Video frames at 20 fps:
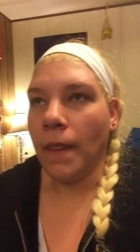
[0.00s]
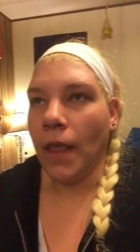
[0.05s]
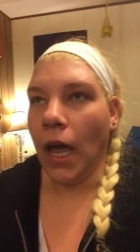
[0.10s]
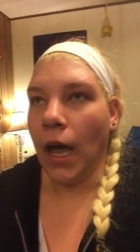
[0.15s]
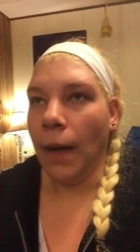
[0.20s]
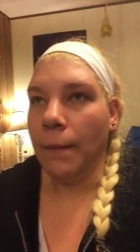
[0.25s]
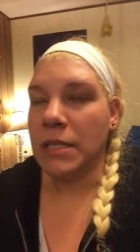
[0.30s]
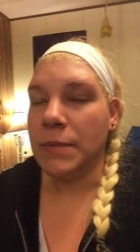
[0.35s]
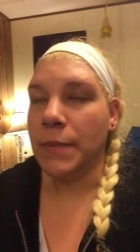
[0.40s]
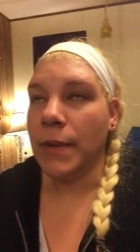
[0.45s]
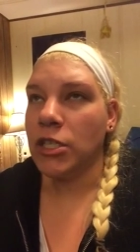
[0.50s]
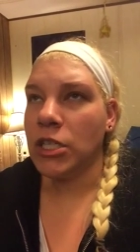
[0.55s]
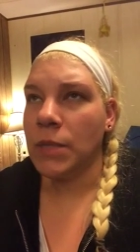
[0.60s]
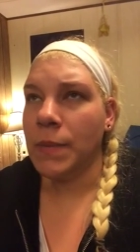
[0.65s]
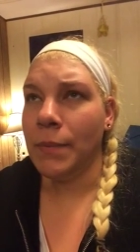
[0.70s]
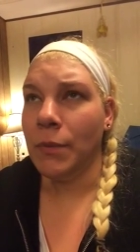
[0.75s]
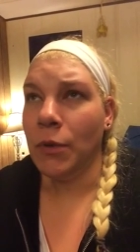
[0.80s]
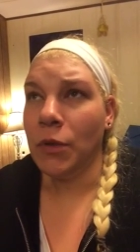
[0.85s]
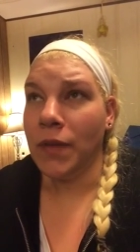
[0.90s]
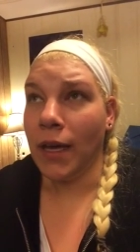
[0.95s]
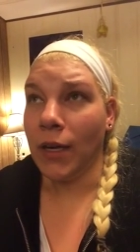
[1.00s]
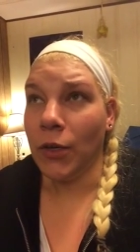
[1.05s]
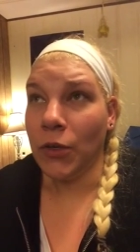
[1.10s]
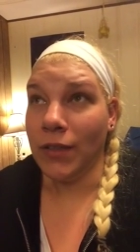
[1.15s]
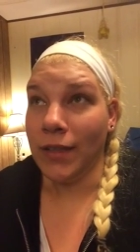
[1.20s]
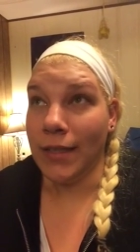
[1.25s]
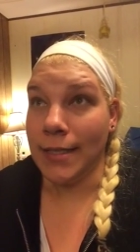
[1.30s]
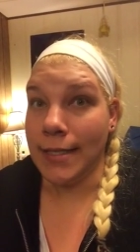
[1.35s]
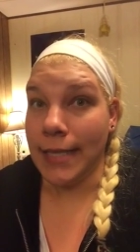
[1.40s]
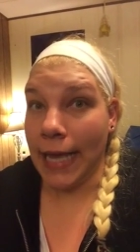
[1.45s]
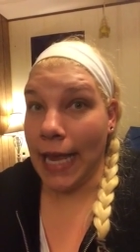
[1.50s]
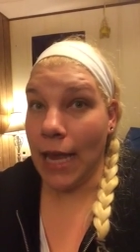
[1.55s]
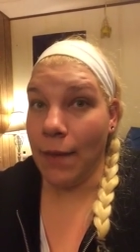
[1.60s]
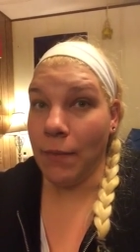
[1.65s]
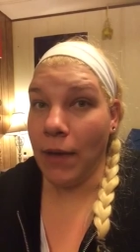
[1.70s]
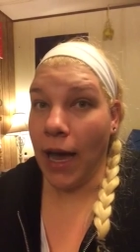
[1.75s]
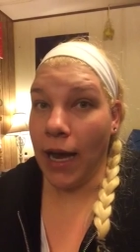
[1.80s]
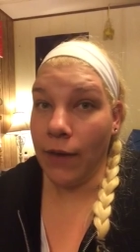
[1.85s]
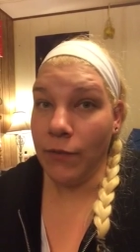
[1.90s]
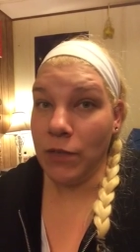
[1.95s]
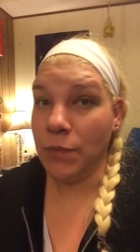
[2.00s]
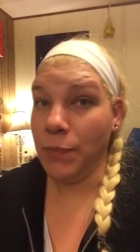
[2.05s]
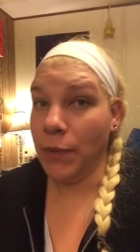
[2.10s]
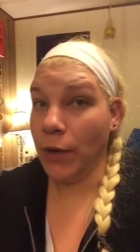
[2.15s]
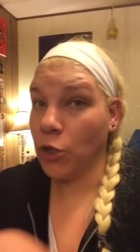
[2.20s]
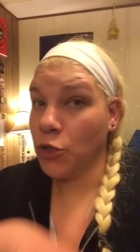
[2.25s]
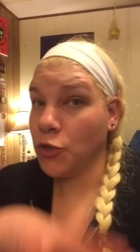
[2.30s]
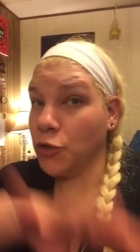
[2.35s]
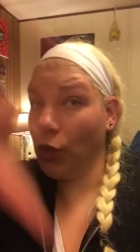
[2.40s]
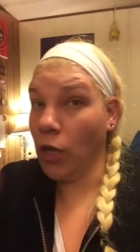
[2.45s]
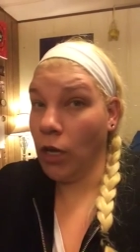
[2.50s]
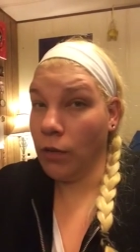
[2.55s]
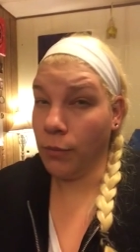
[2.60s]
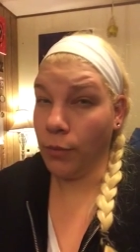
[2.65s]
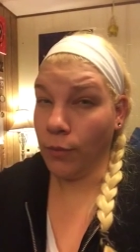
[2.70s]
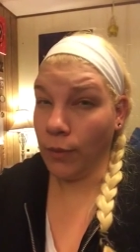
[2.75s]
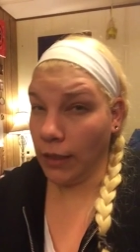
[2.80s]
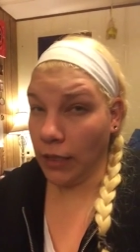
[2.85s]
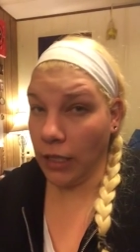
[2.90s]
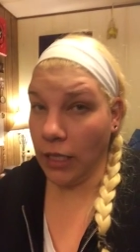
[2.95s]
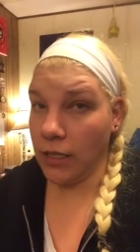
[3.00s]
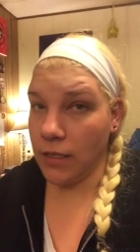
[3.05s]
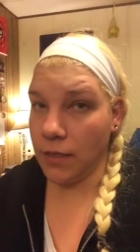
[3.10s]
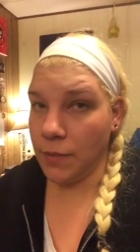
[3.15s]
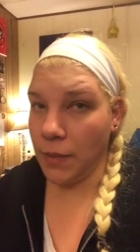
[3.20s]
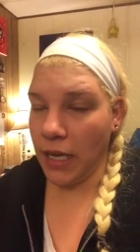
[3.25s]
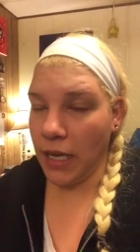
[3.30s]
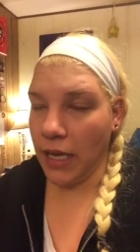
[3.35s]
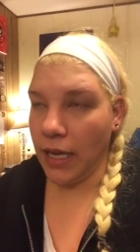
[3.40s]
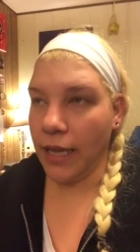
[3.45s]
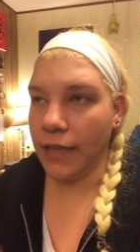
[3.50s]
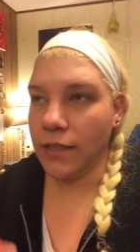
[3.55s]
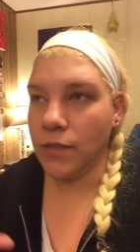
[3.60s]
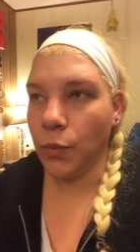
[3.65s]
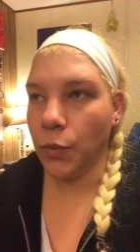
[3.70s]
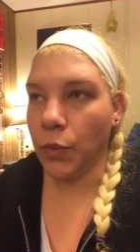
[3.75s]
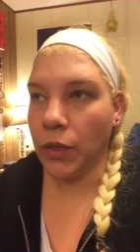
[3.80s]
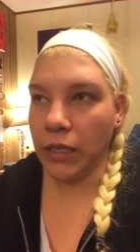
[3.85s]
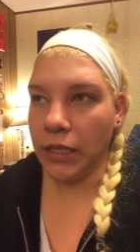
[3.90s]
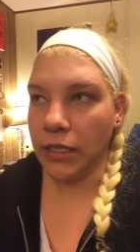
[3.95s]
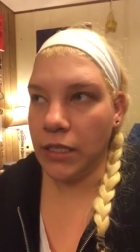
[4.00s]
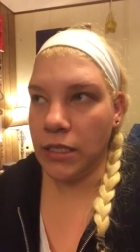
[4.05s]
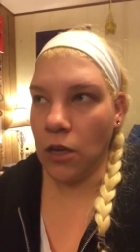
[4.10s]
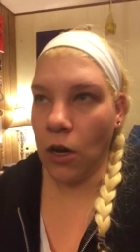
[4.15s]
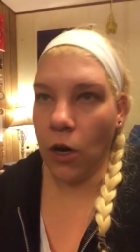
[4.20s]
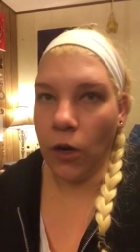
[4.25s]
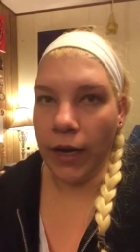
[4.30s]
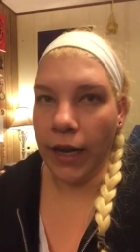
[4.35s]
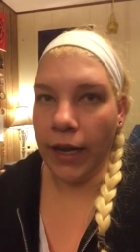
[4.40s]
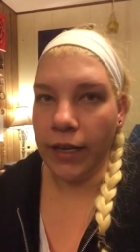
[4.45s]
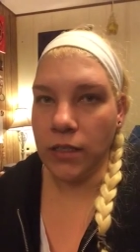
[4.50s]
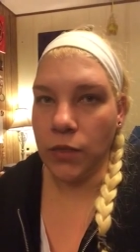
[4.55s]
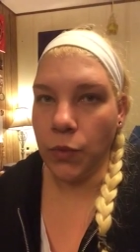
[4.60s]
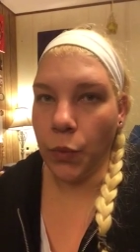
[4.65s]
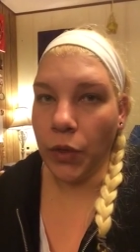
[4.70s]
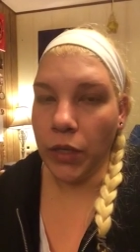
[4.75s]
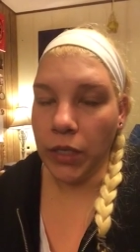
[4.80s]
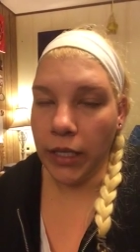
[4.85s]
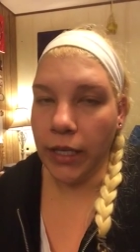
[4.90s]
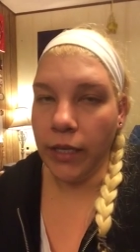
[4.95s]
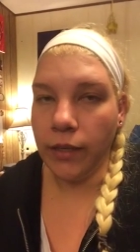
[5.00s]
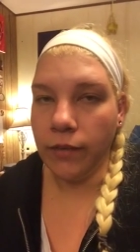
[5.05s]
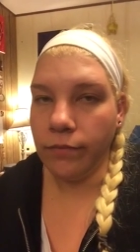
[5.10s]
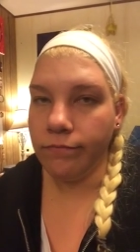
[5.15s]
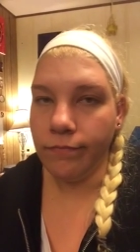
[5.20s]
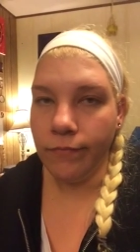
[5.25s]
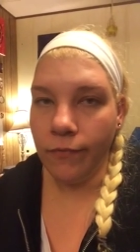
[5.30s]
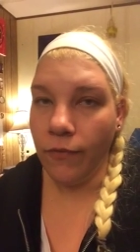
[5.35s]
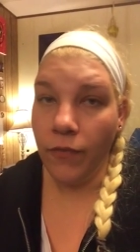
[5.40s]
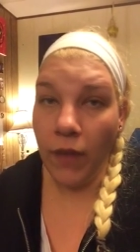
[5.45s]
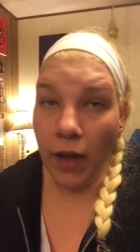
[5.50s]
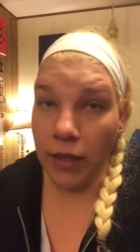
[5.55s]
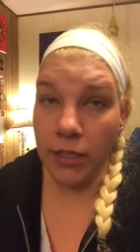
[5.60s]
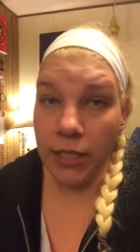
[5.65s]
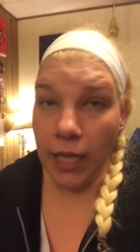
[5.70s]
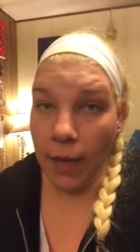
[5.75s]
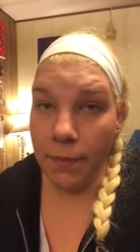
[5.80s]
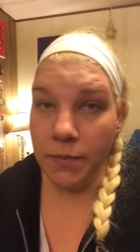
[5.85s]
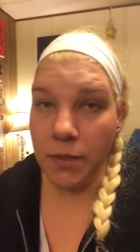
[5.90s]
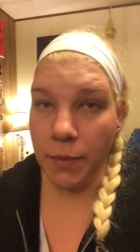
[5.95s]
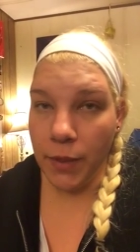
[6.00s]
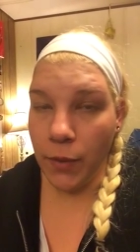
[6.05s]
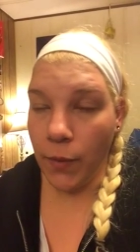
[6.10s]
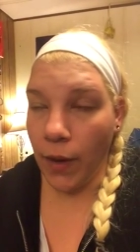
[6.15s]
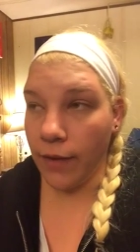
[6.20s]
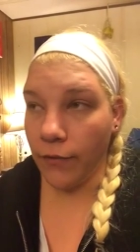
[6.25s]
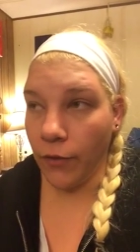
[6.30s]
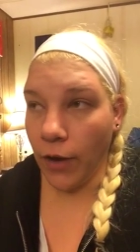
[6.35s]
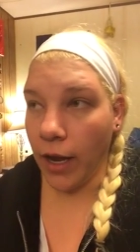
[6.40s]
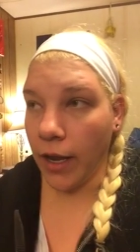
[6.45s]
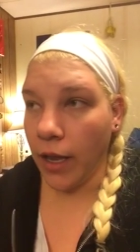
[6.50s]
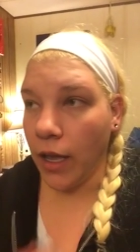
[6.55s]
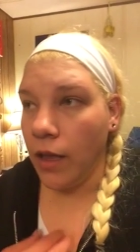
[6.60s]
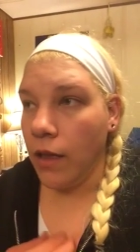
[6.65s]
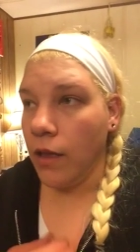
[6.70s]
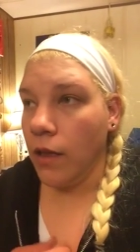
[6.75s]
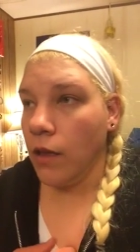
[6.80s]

Um, especially people that are in the same kind of spiritual umbrella as me, it's really disheartening. It's really fucked up, to be quite frank.